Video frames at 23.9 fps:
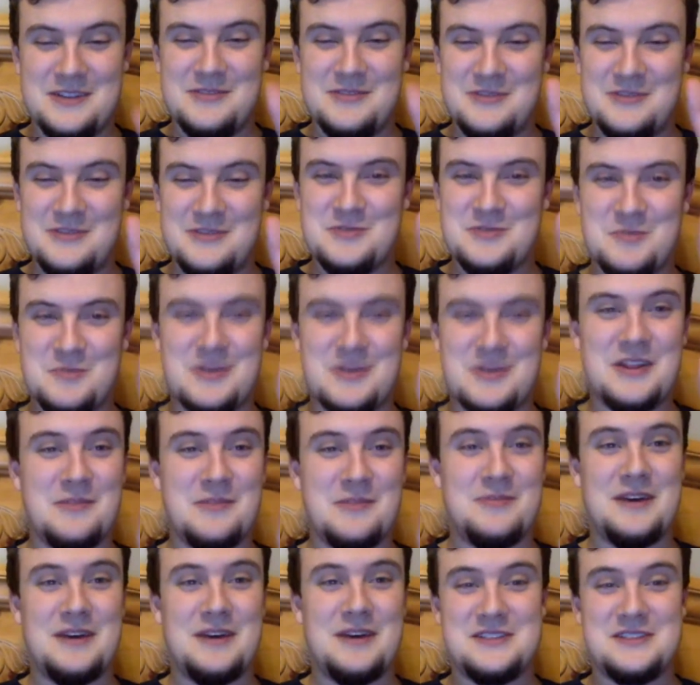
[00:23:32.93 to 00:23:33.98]
was one of the
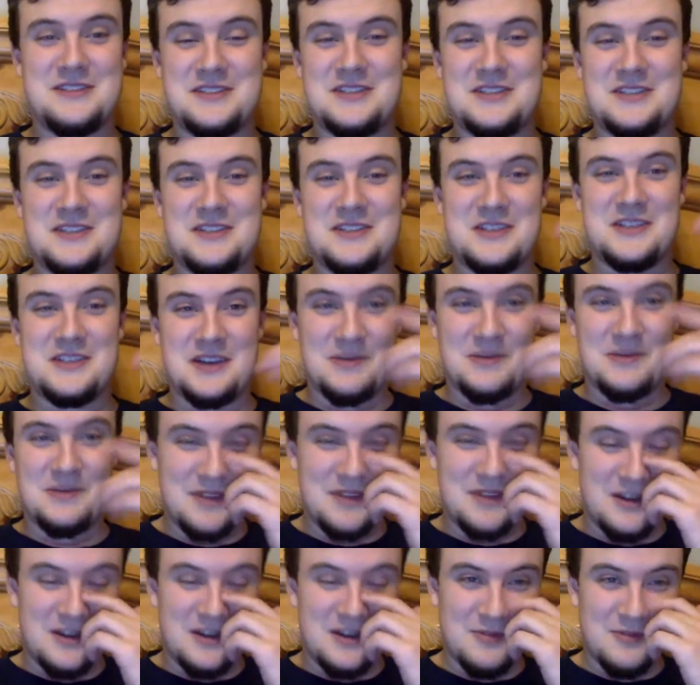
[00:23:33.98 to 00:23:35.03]
best, up
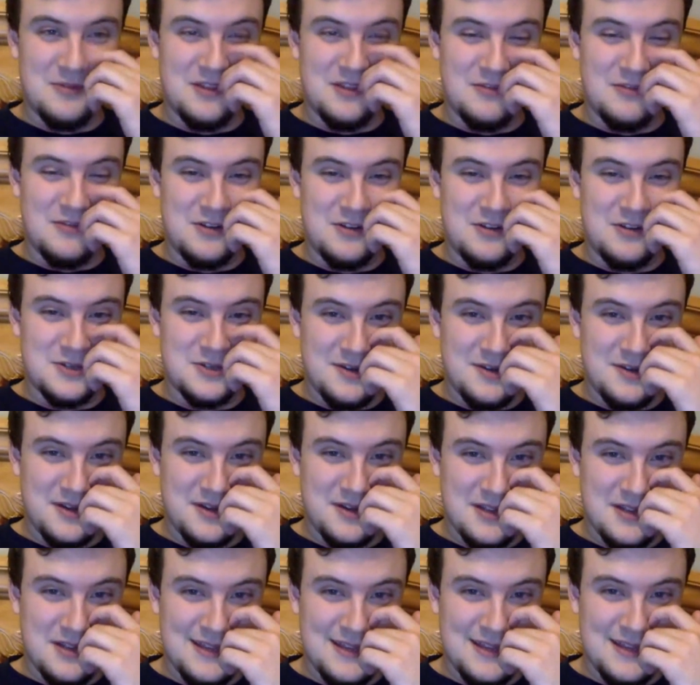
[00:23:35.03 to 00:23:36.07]
there with the original.
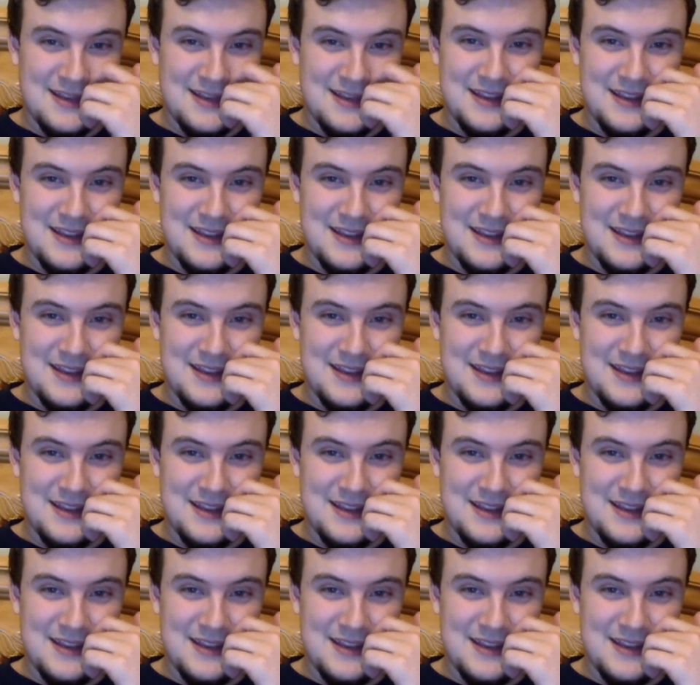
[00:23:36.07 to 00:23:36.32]
And